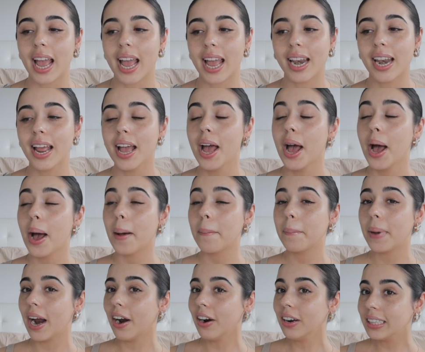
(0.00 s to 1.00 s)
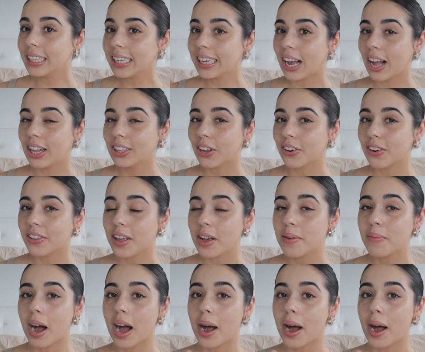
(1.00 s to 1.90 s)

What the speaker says: and apparently a lot of them